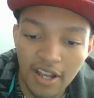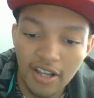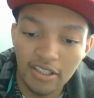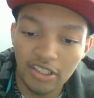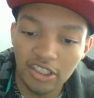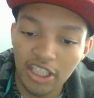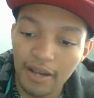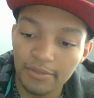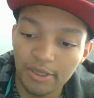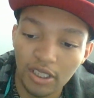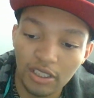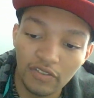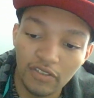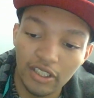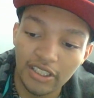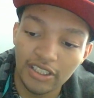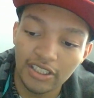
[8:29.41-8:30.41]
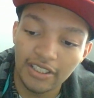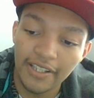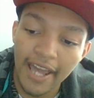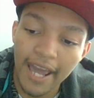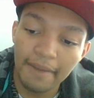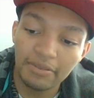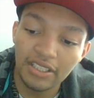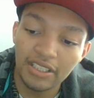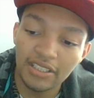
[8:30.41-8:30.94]
stomps on his foot,
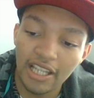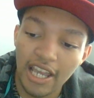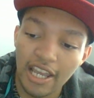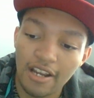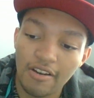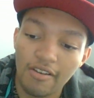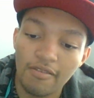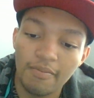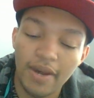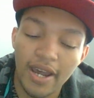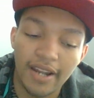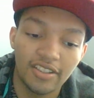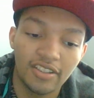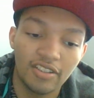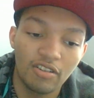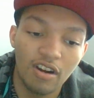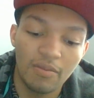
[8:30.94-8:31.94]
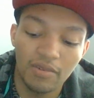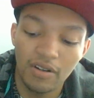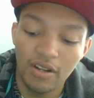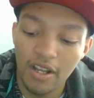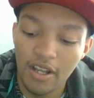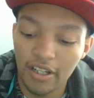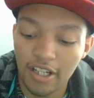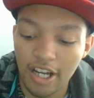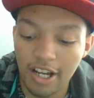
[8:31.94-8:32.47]
snaps his ankle back to normal,
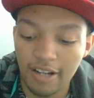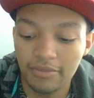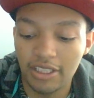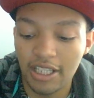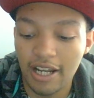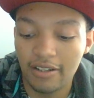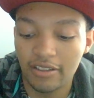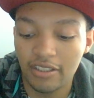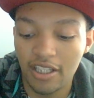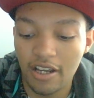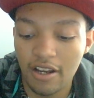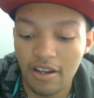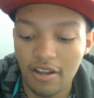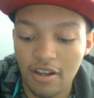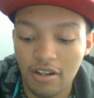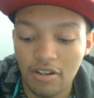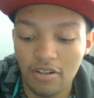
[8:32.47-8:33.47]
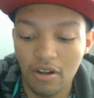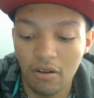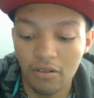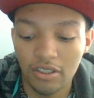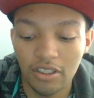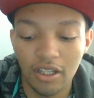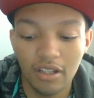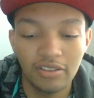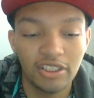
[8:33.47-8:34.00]
comes out there, no
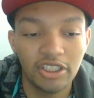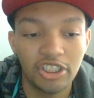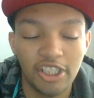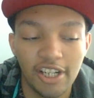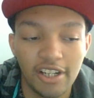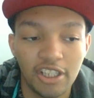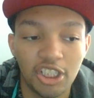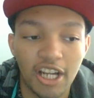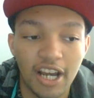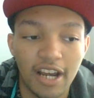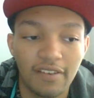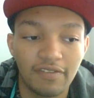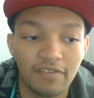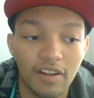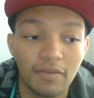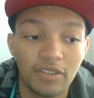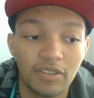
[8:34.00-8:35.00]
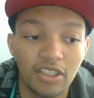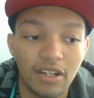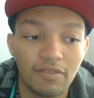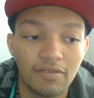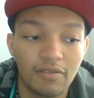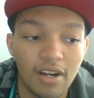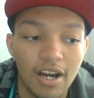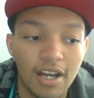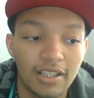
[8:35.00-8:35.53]
sold to chair shot from Seth
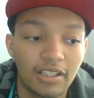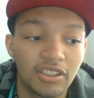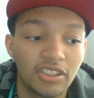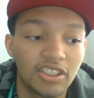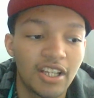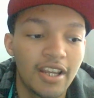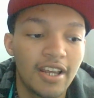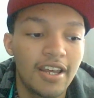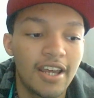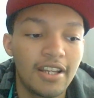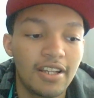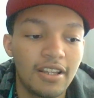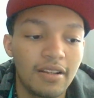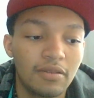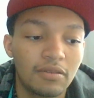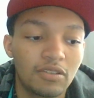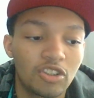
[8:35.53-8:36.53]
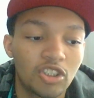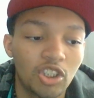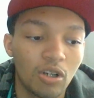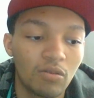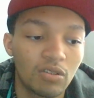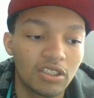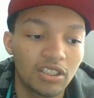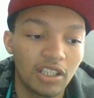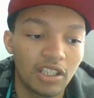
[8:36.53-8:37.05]
Rollins, and then
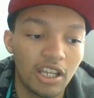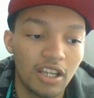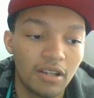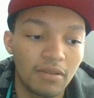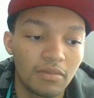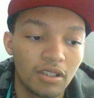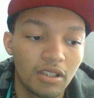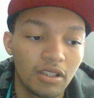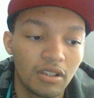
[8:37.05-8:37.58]
choke slam,